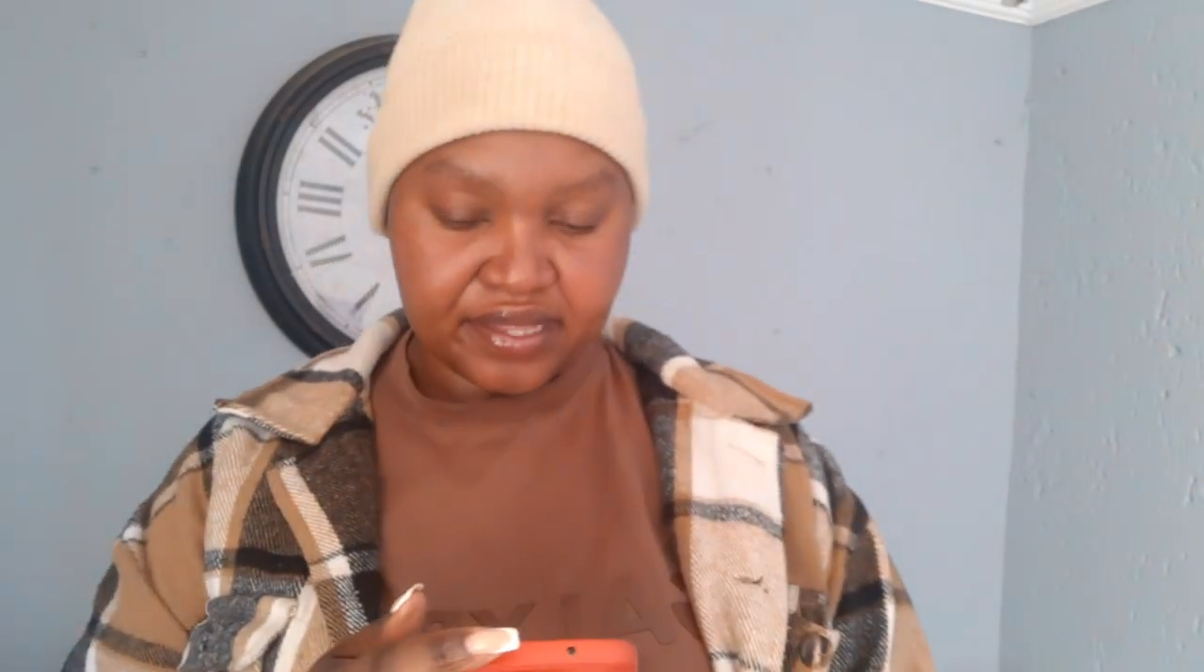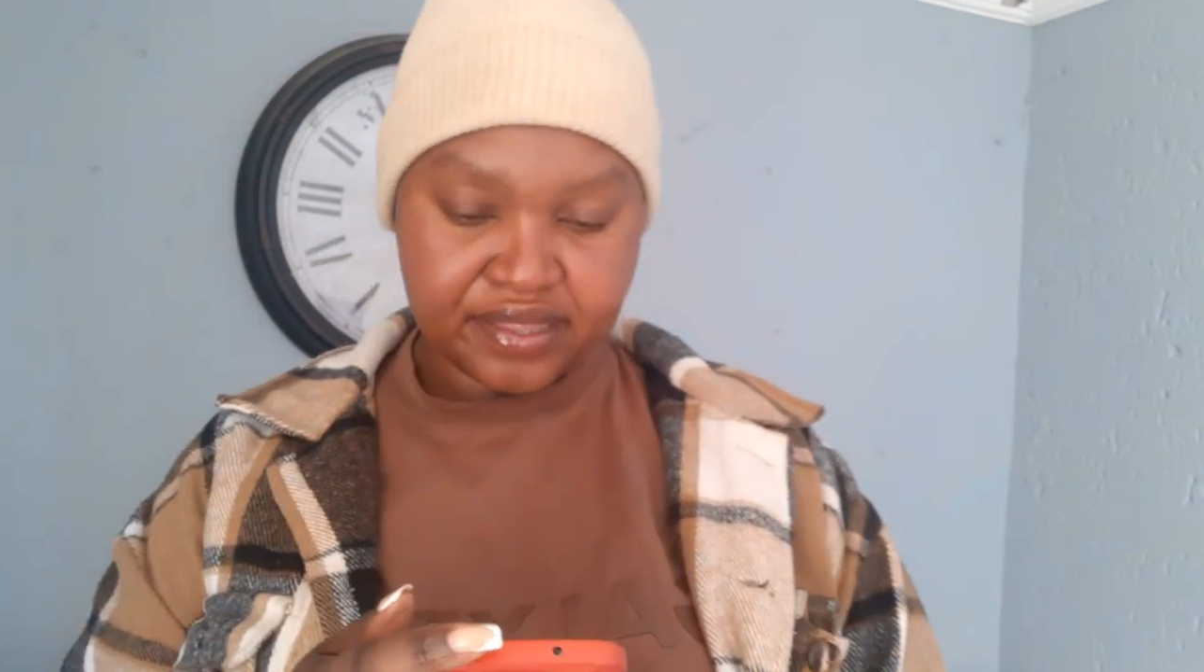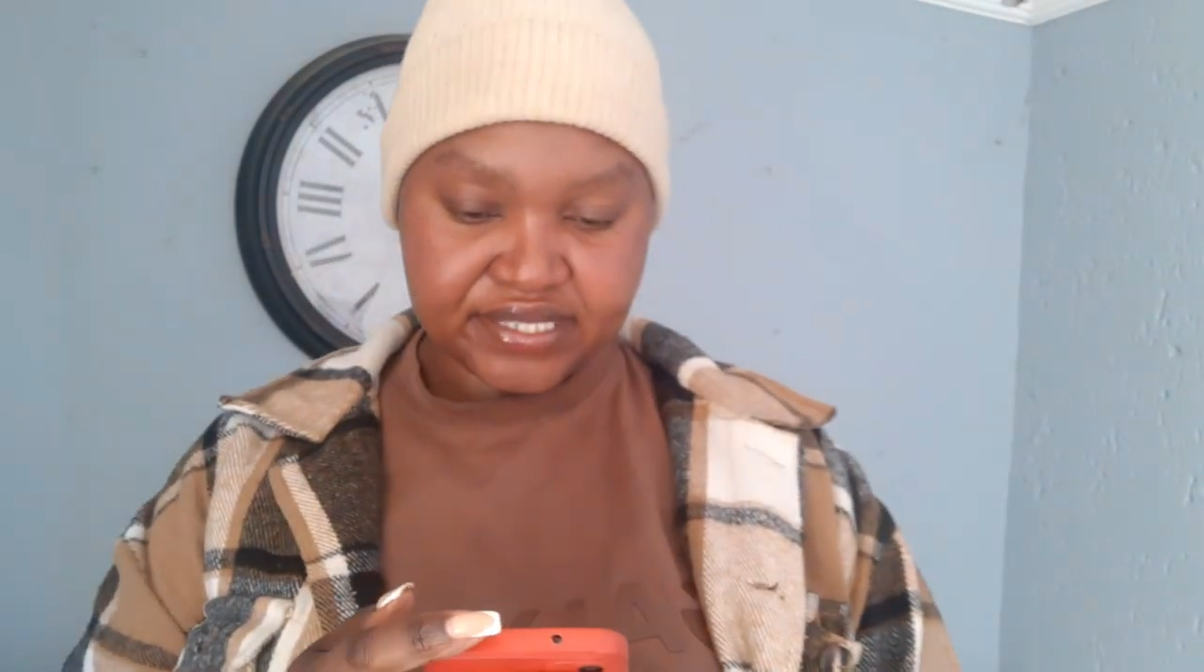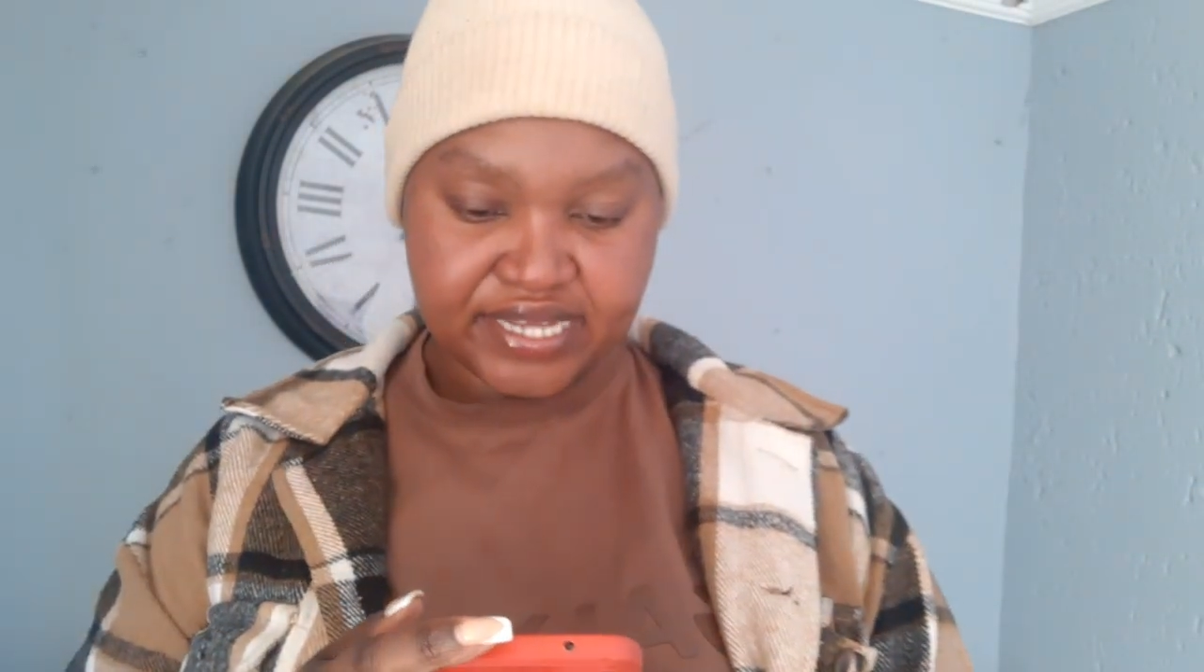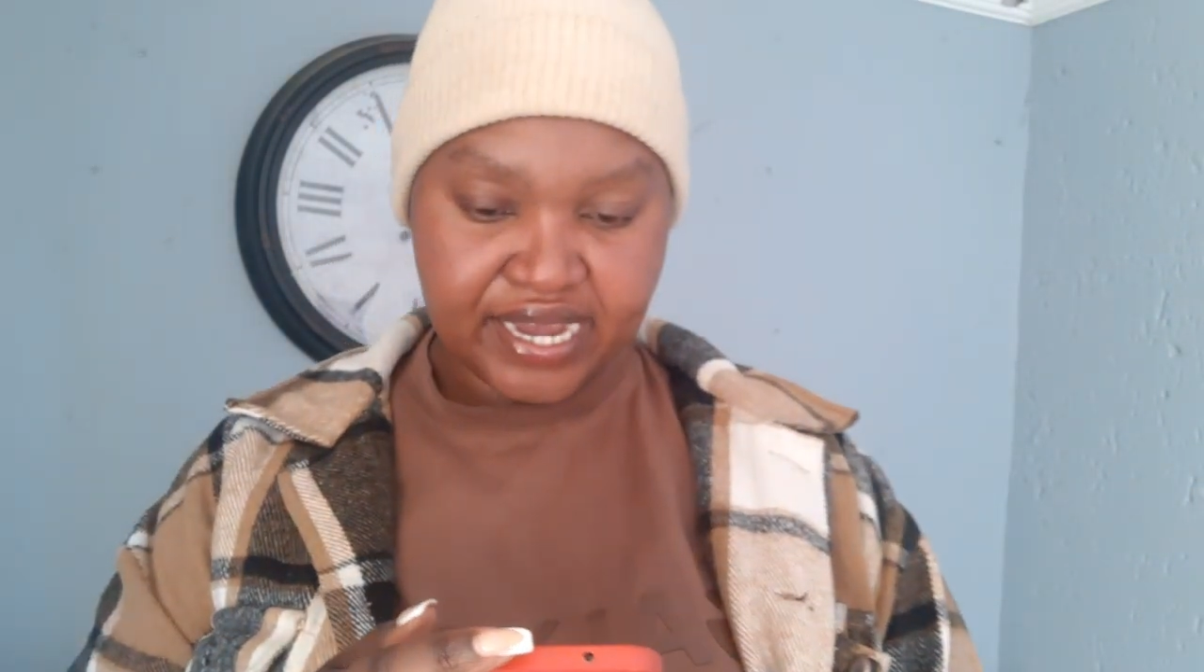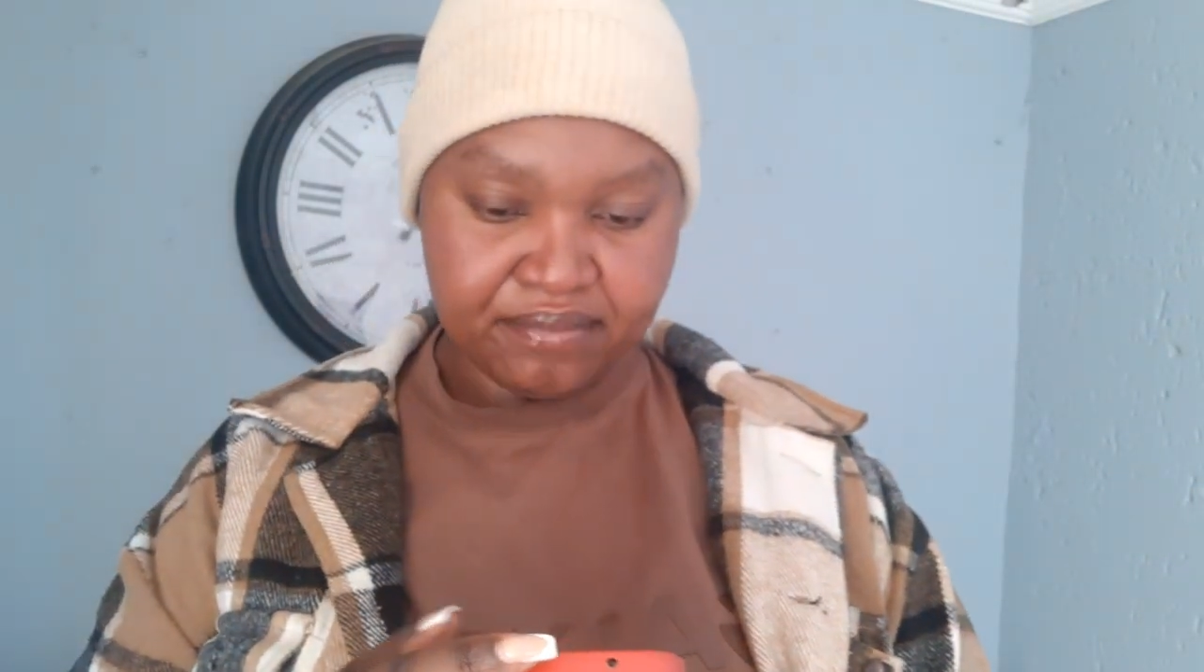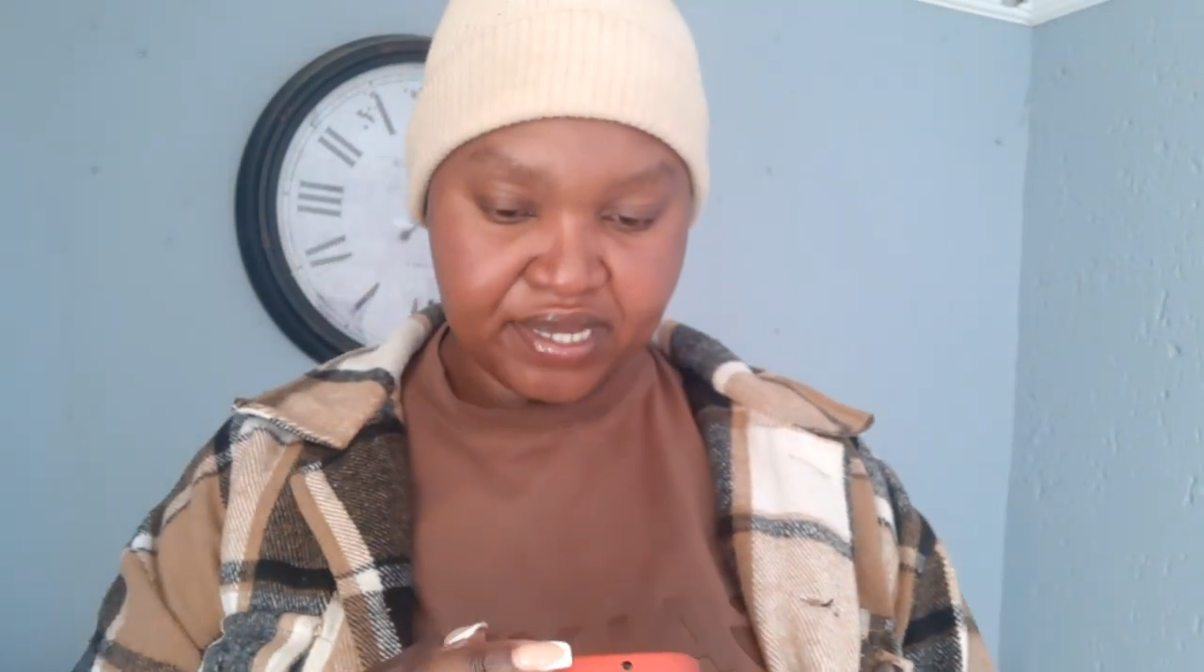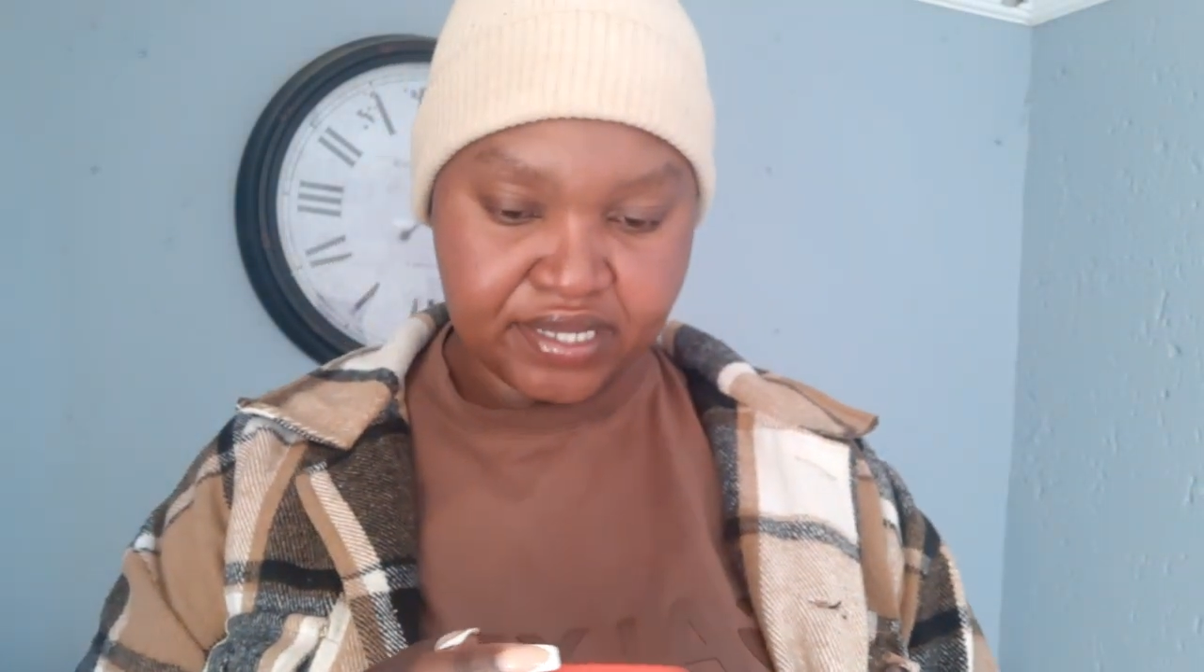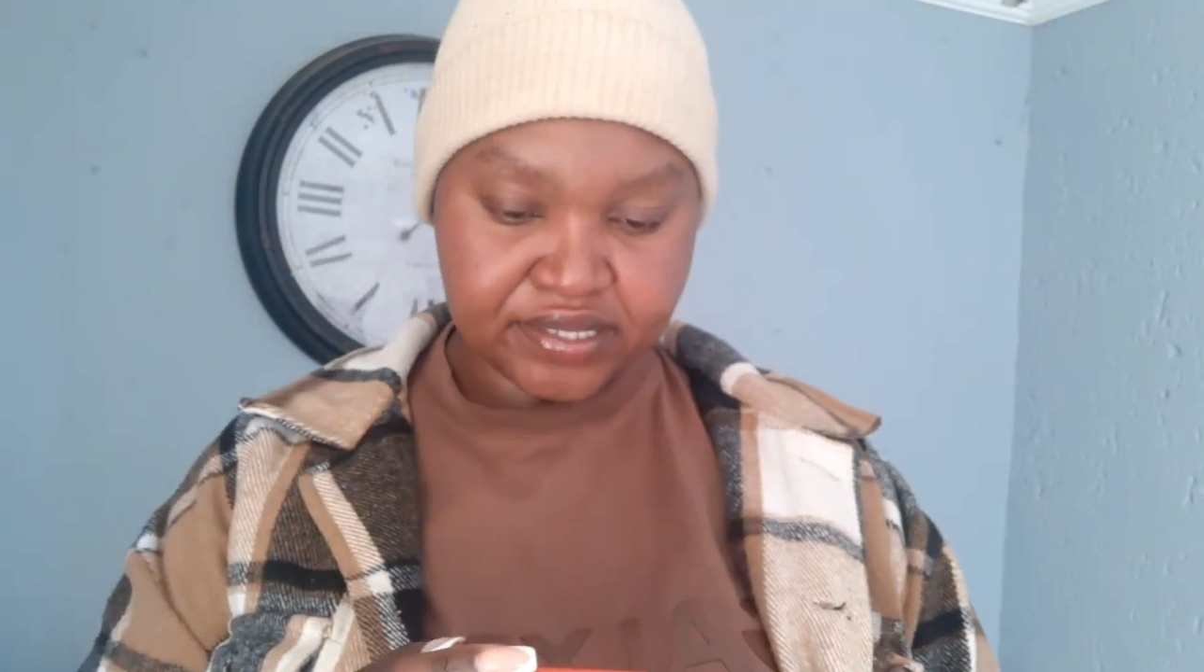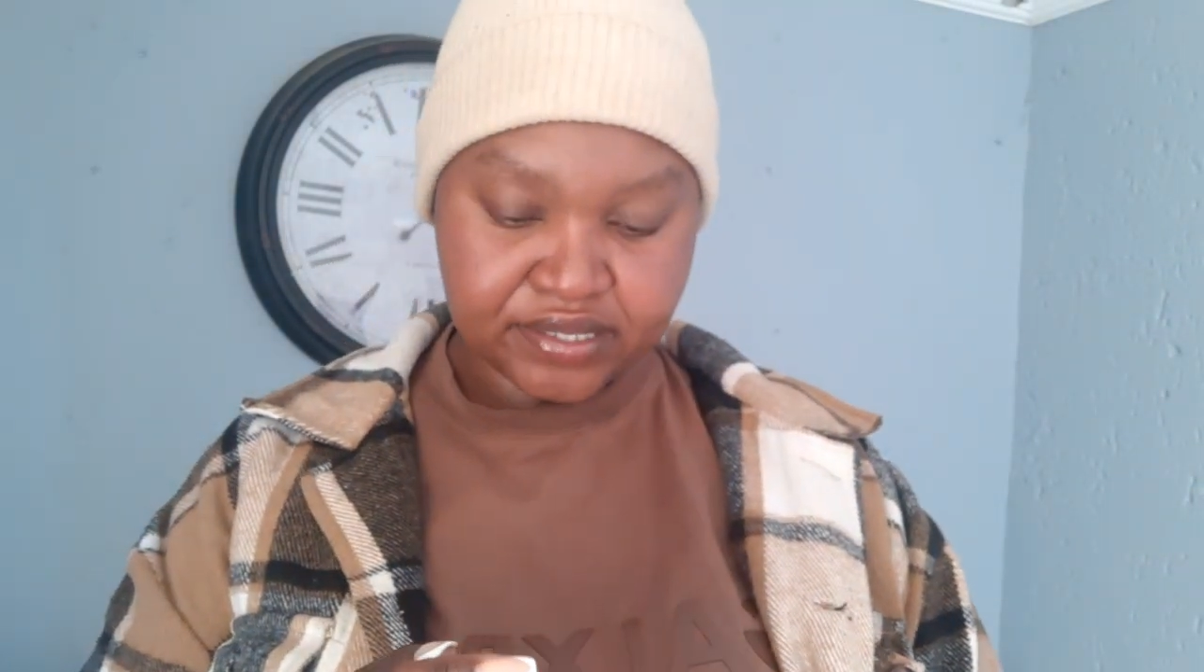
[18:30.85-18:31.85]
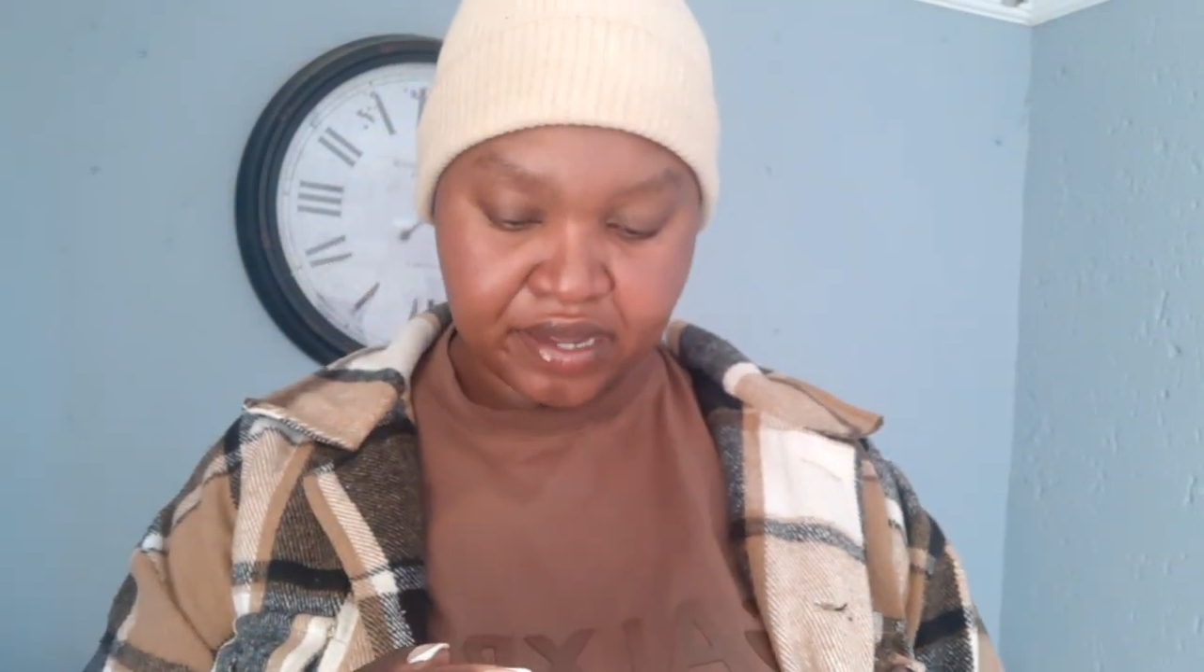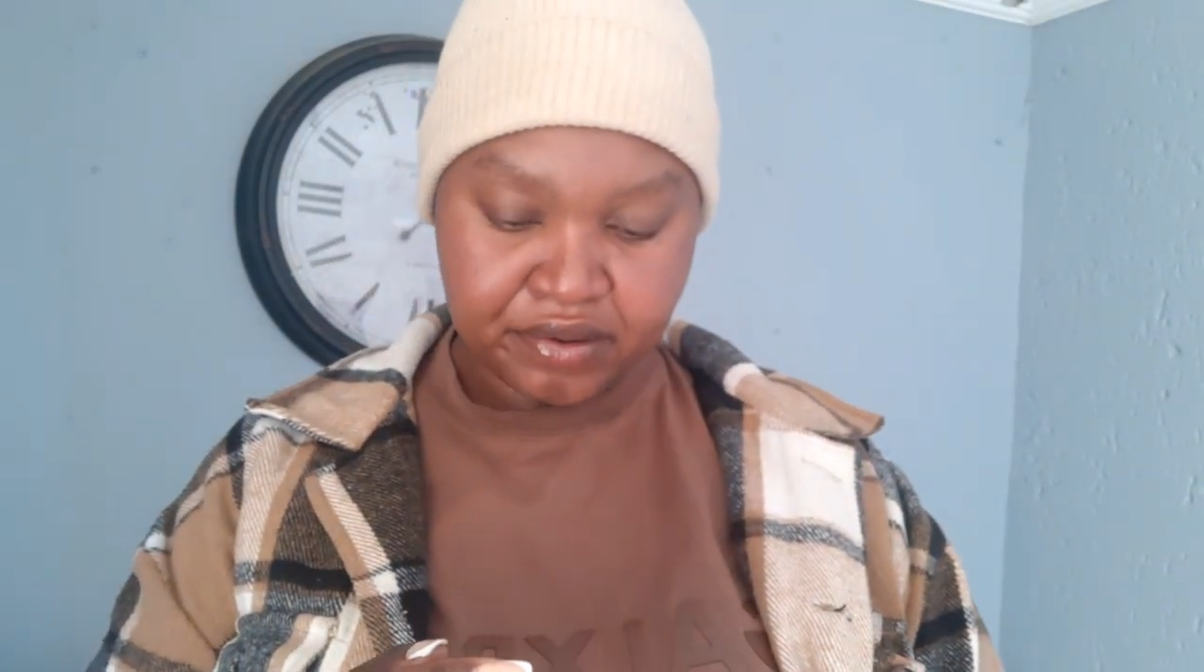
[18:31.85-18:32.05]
the time is